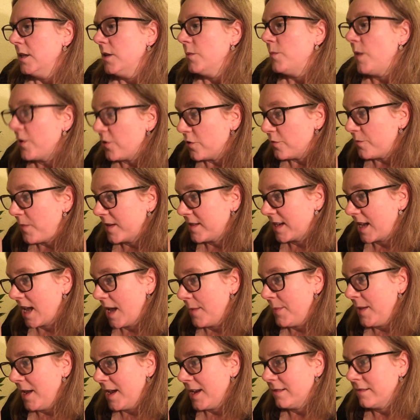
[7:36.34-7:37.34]
"Well, you'd better
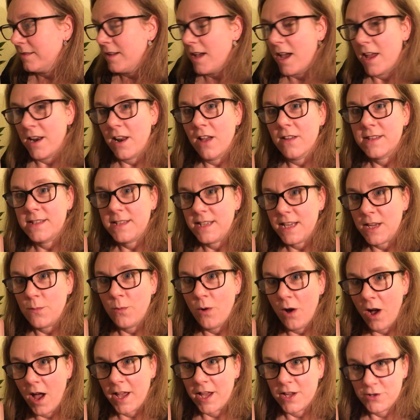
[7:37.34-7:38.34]
come in and I'll see
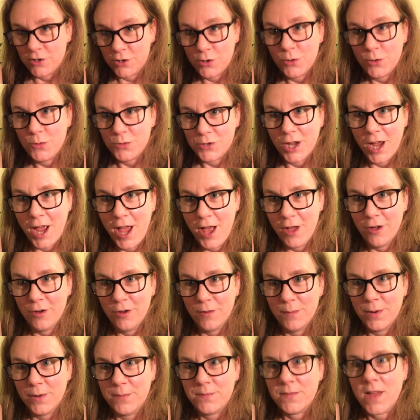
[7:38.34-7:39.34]
what I can do to
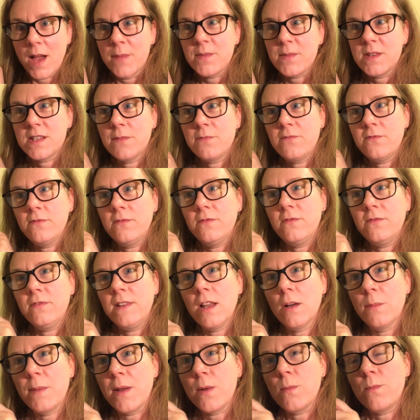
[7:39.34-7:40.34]
help." I'm just a
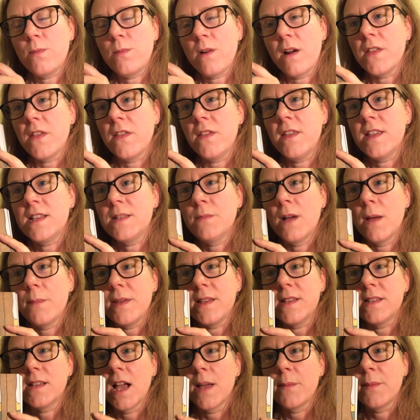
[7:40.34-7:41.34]
little bit worried that this might
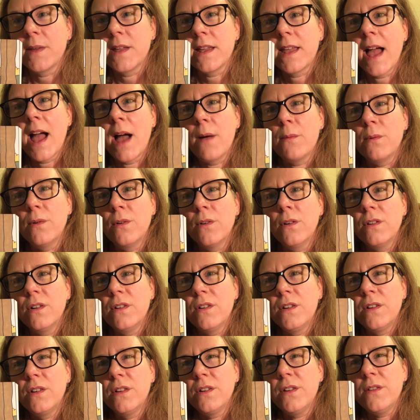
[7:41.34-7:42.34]
be Simon Cowell
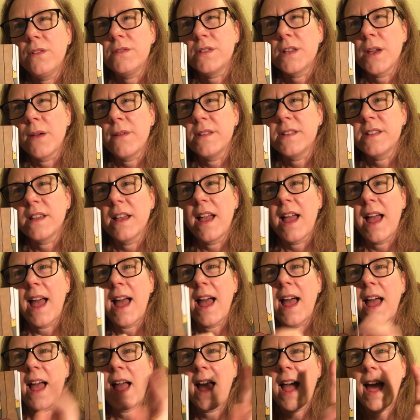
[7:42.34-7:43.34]
who's going to
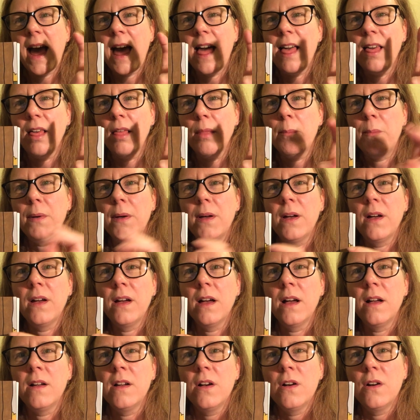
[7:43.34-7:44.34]
help
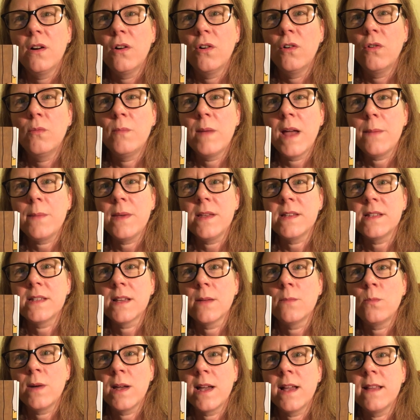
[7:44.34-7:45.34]
her, or maybe
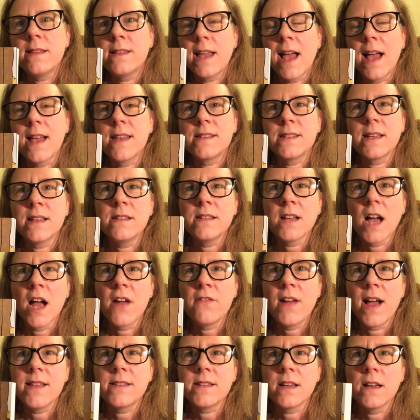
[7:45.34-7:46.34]
some weird casting
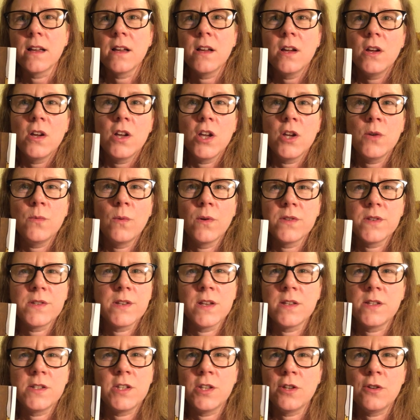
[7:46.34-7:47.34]
director who wants
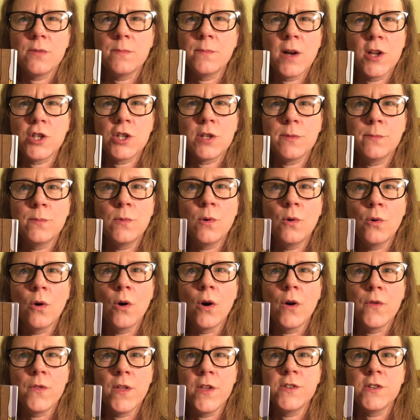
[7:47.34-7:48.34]
her to do much
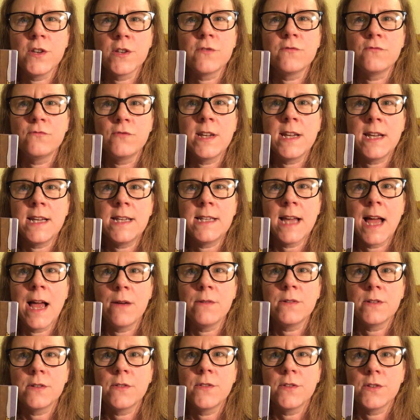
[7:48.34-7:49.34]
more than just read
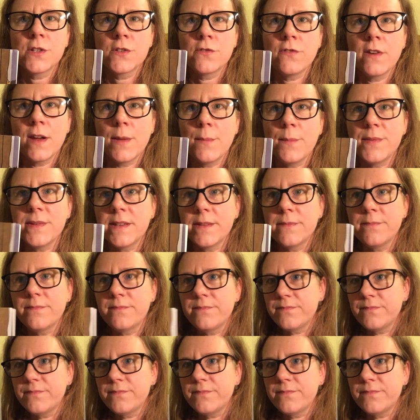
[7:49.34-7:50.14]
out the script.